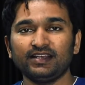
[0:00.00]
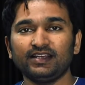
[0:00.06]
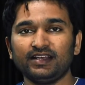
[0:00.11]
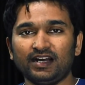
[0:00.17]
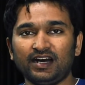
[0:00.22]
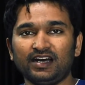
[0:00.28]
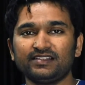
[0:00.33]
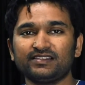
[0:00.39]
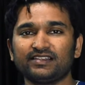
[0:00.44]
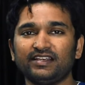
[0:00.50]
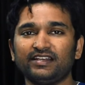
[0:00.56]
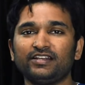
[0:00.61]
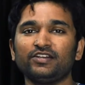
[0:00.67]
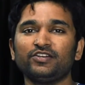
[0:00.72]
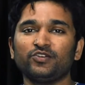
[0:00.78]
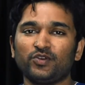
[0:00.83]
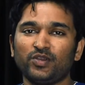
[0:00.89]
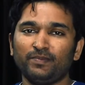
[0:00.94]
ask
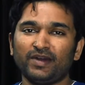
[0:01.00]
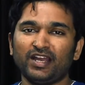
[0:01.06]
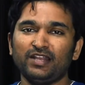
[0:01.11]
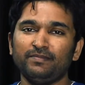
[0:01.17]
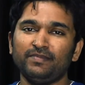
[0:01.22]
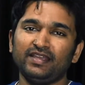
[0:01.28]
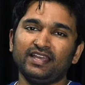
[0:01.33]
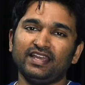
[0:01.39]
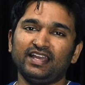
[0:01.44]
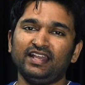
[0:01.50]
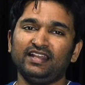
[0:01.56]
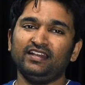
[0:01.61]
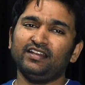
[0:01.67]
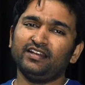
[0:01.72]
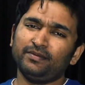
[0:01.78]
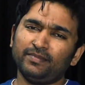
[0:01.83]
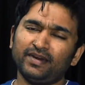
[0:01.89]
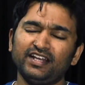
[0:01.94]
it to remind me, and it
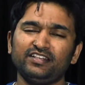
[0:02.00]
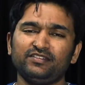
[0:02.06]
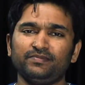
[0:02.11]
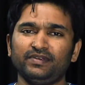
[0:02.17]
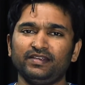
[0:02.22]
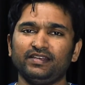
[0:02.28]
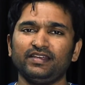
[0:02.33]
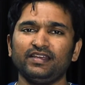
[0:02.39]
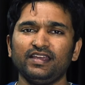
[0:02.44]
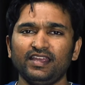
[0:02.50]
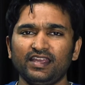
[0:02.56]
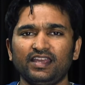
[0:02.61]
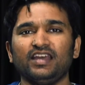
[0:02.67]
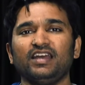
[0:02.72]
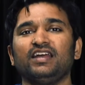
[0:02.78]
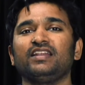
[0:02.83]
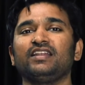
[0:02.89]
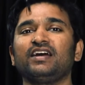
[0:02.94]
reminds me,
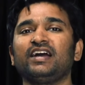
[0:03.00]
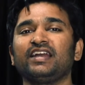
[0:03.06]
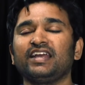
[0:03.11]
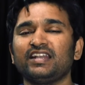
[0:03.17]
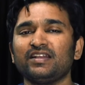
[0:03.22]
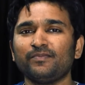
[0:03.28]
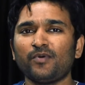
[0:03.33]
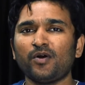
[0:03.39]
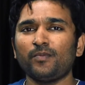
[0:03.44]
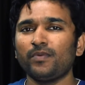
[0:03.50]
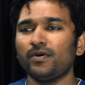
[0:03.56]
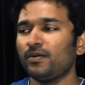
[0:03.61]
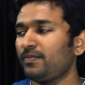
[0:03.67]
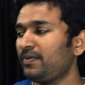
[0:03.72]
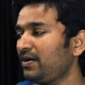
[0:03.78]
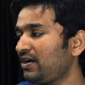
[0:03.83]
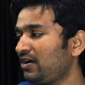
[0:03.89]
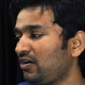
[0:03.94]
and I get a
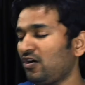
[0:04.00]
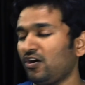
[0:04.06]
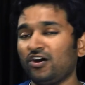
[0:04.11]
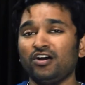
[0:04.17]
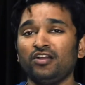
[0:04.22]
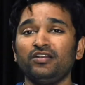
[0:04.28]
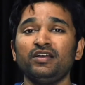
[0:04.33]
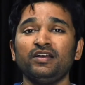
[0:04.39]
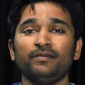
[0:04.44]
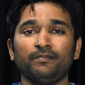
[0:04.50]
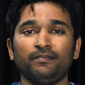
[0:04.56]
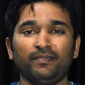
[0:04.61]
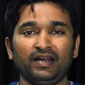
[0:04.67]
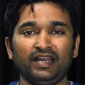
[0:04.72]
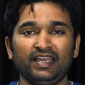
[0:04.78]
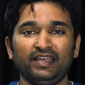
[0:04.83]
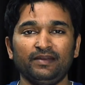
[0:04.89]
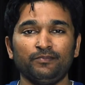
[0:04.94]
pop-up on
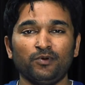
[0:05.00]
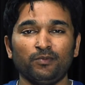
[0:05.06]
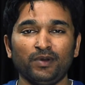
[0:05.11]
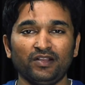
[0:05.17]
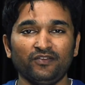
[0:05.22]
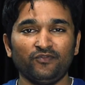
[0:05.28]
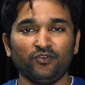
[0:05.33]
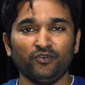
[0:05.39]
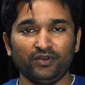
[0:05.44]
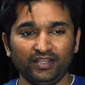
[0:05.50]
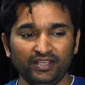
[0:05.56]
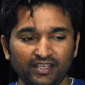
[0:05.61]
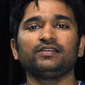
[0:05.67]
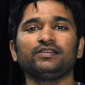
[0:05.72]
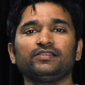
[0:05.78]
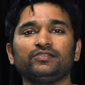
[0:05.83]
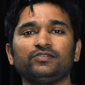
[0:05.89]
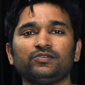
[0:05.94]
my mobile phone.
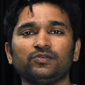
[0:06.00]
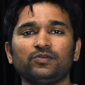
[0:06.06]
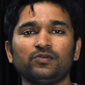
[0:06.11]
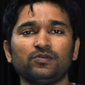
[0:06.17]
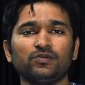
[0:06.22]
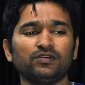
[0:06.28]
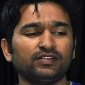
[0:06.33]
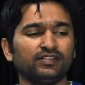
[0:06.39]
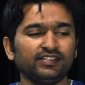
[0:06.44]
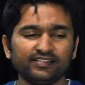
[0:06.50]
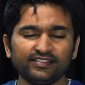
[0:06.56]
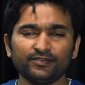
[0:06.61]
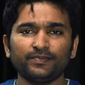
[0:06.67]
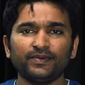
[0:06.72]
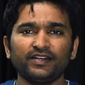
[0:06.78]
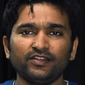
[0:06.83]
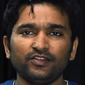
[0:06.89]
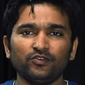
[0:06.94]
So, and this is
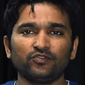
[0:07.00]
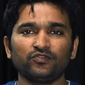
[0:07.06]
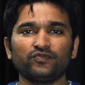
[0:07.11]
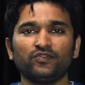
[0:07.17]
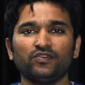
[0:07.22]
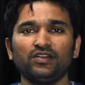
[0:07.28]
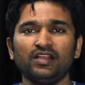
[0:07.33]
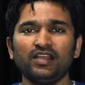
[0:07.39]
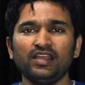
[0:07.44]
pretty useful,